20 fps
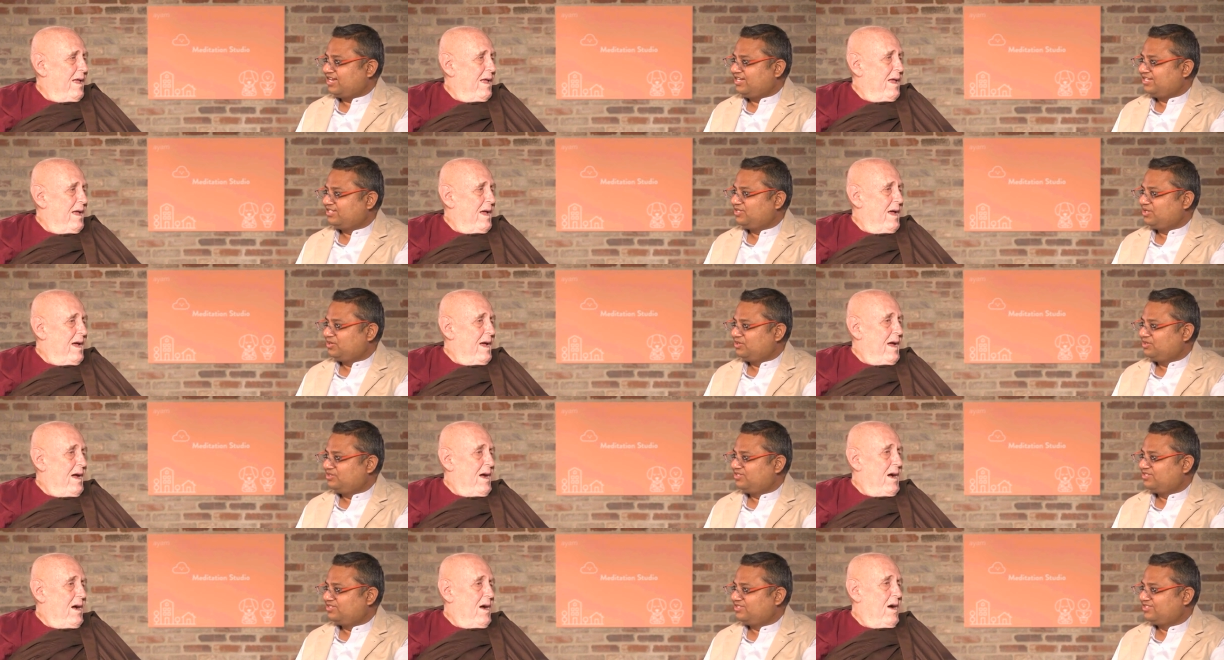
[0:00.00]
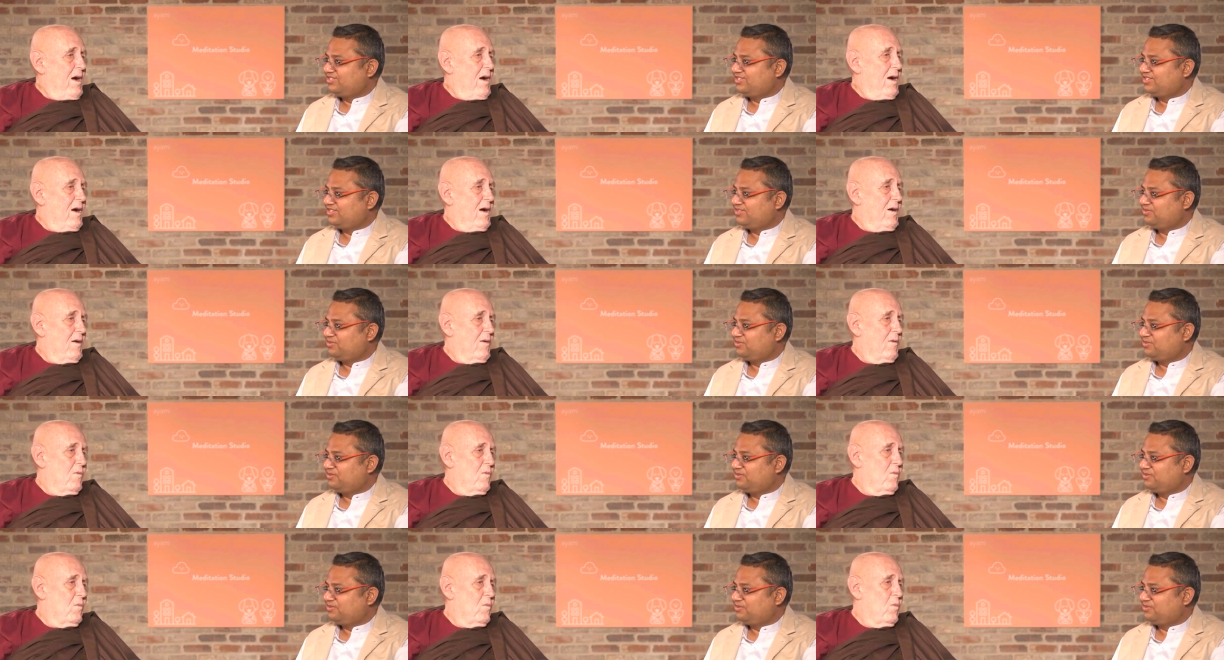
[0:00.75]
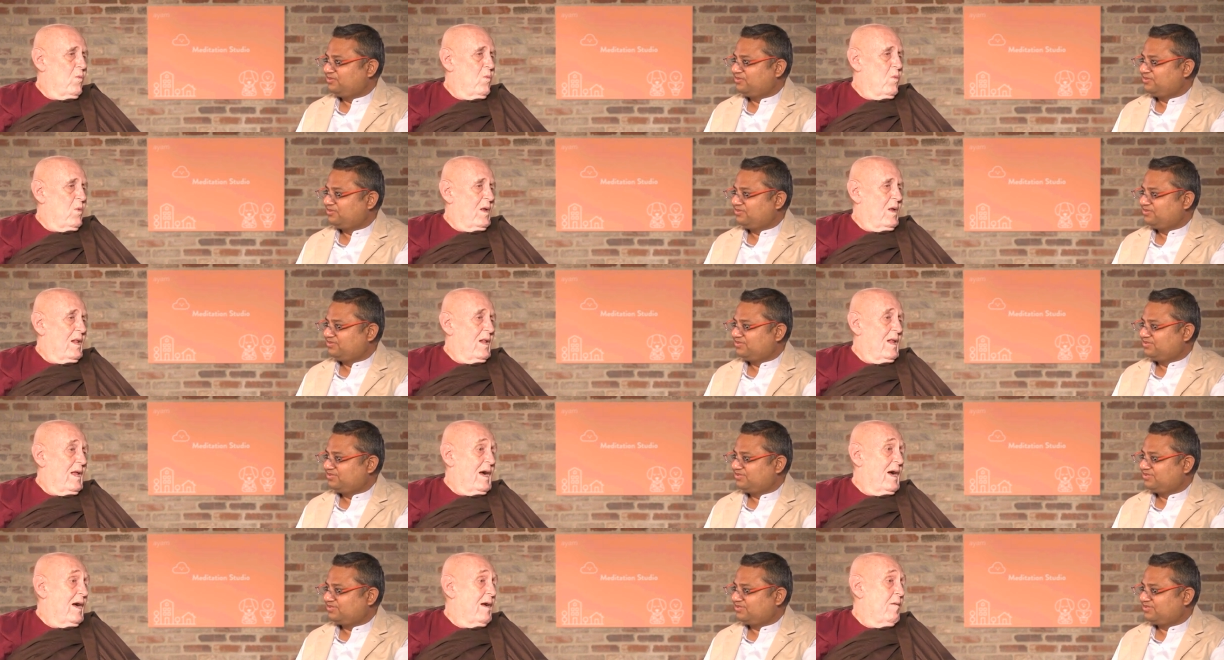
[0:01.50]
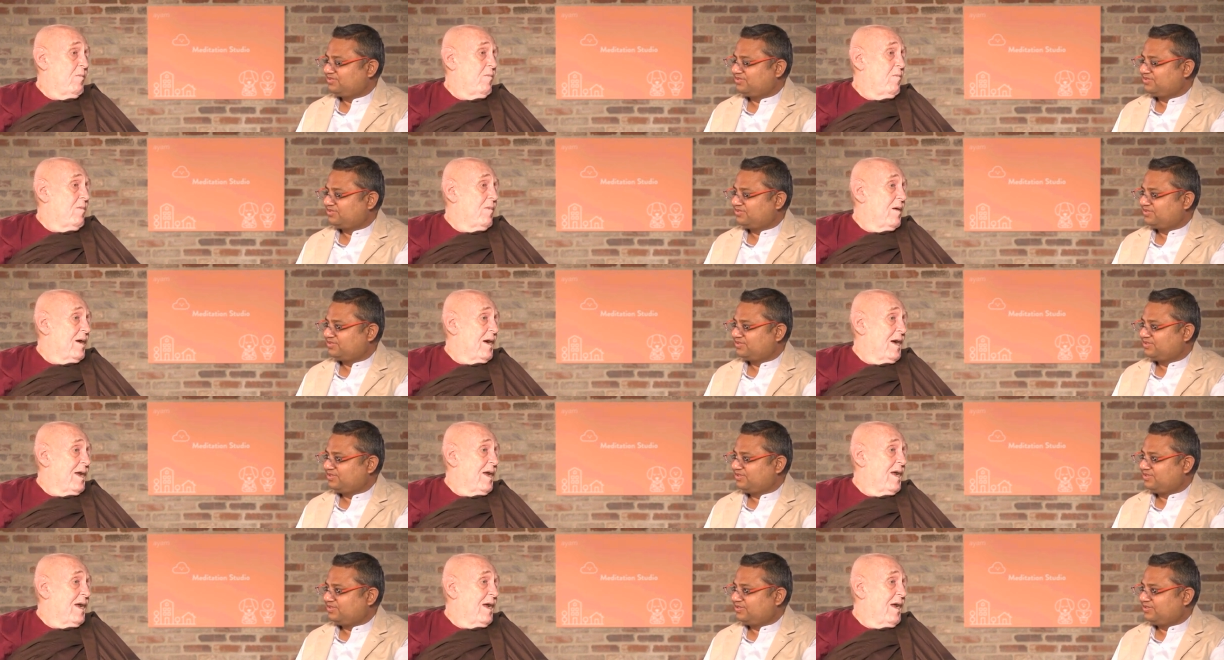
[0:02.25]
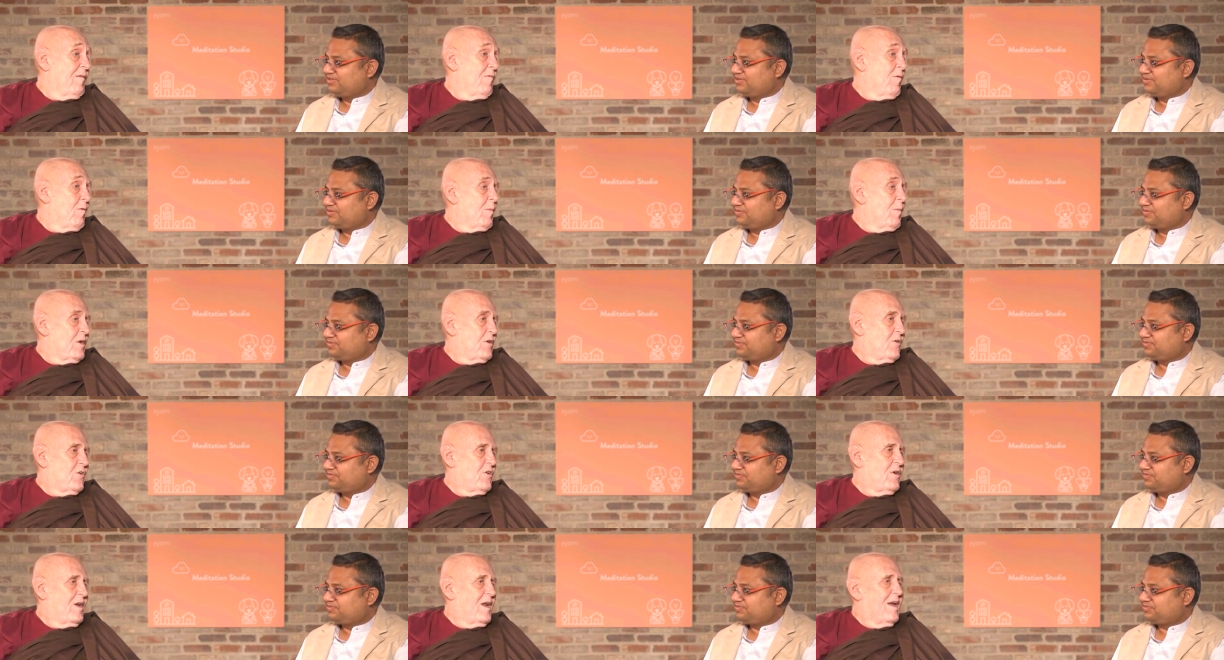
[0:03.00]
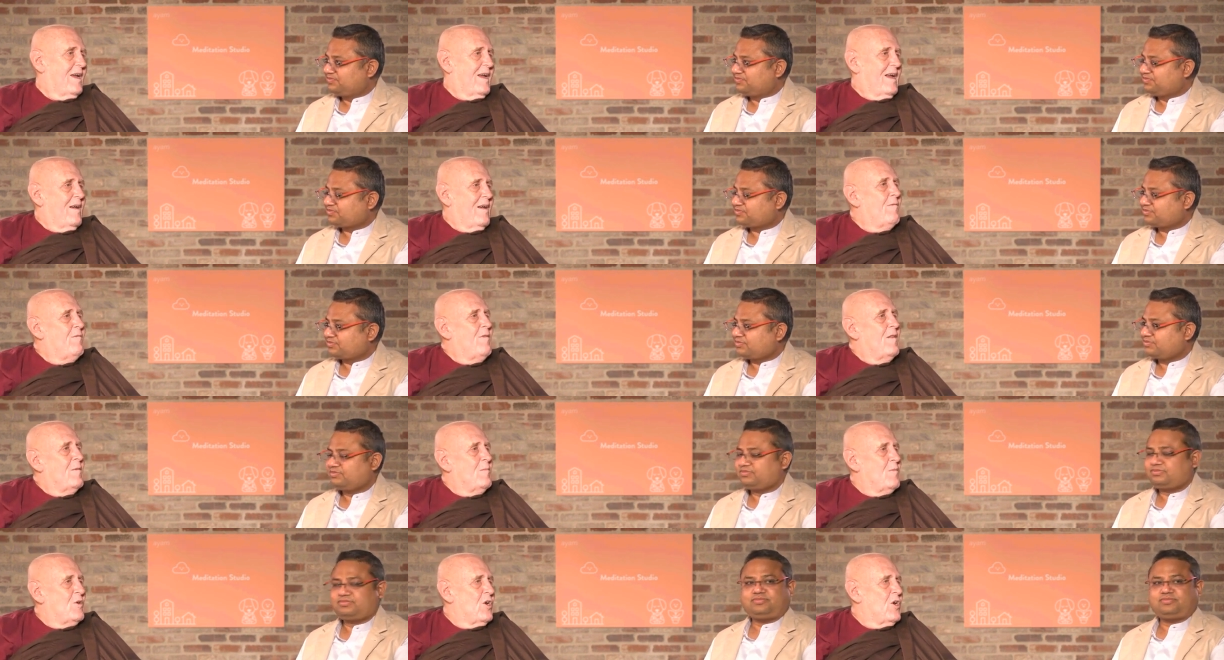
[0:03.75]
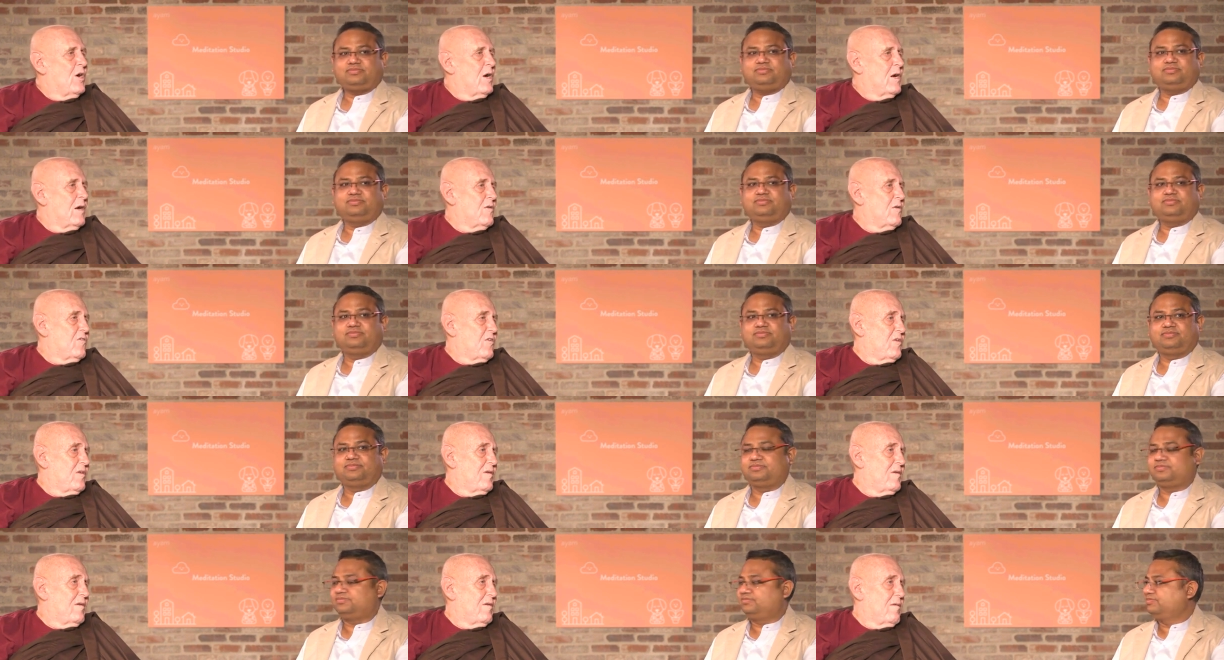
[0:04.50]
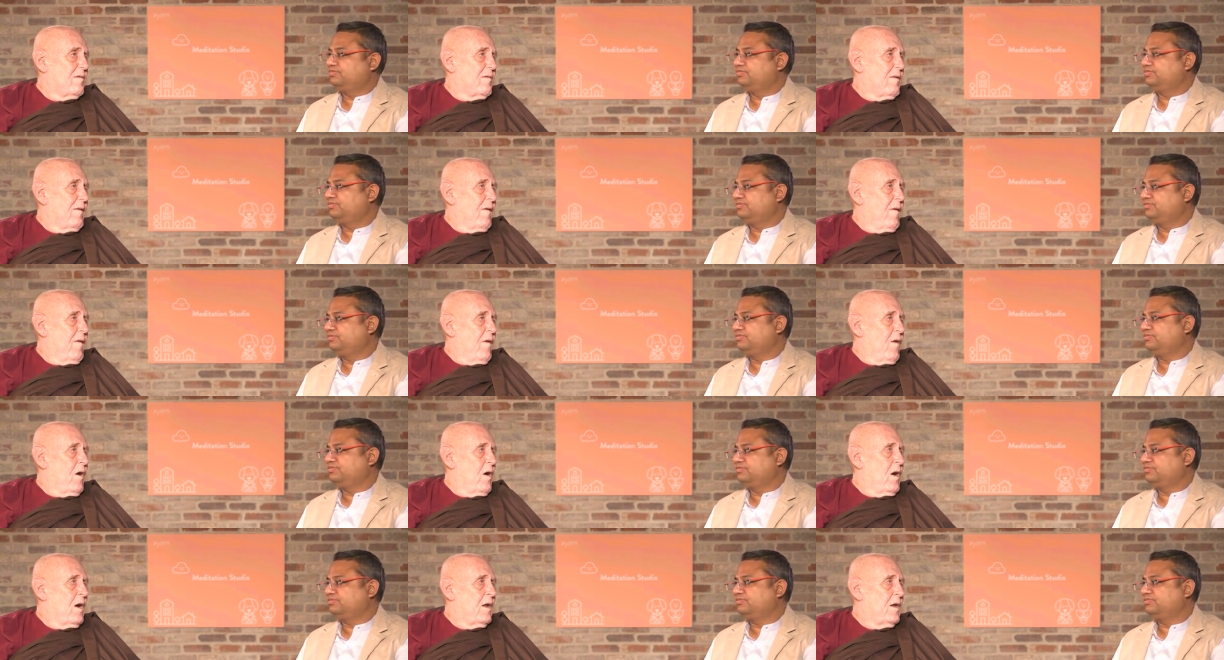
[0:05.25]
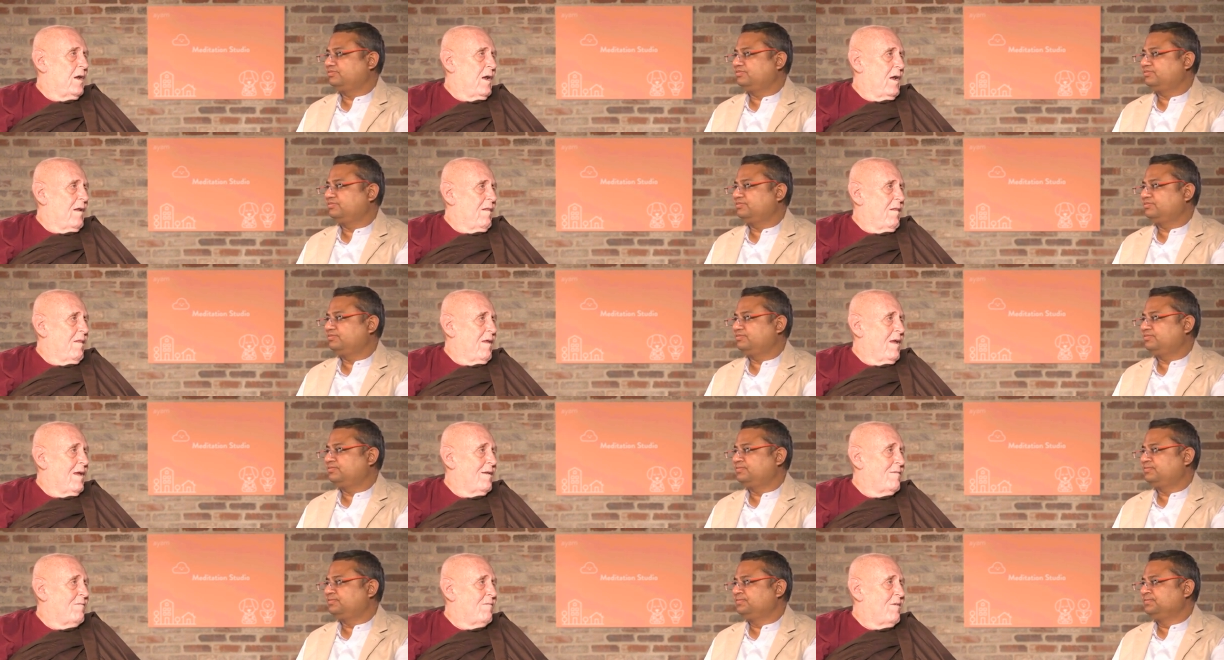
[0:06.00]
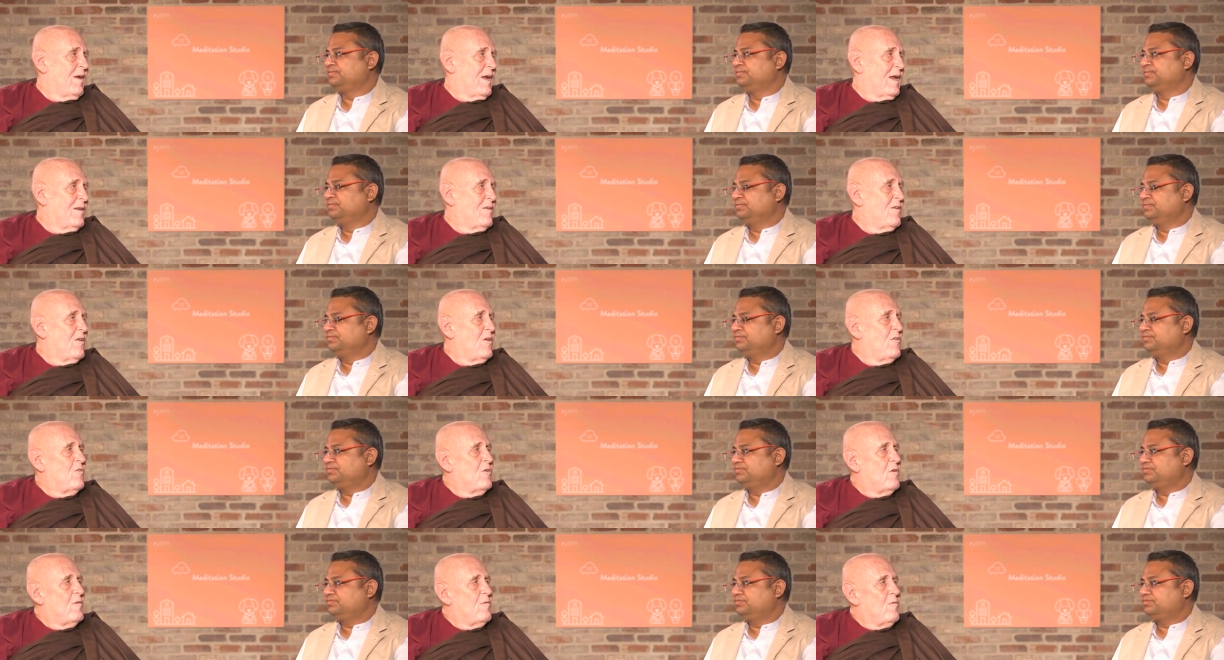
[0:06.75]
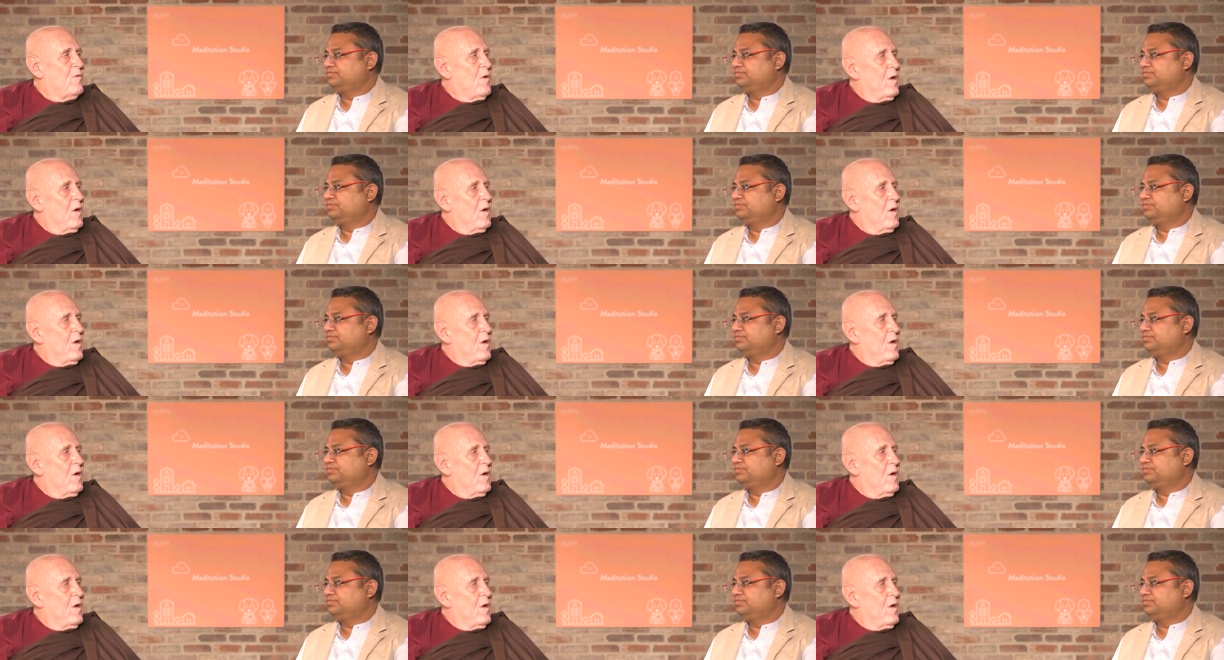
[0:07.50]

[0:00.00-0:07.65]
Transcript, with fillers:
Speaker 1: anecdote?
Speaker 2: Well, I, I gave them a, I give them talks on the advantages